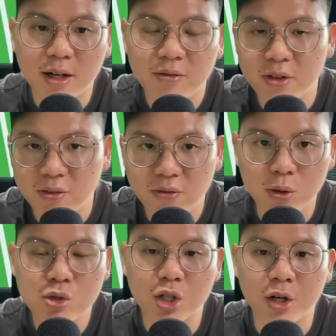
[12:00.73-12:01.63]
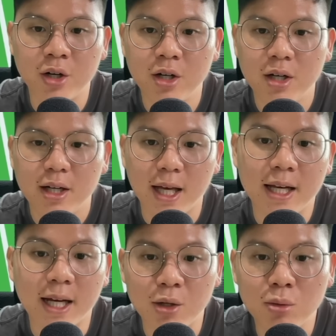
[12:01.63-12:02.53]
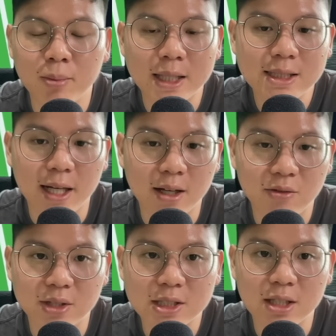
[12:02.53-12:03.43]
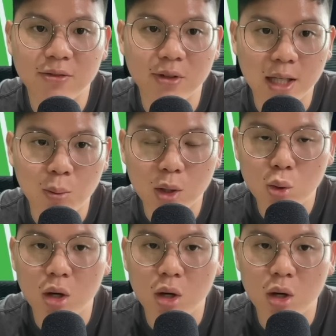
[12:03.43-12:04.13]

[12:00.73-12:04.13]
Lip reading: for the future, and I don't mind starting Wissa for game week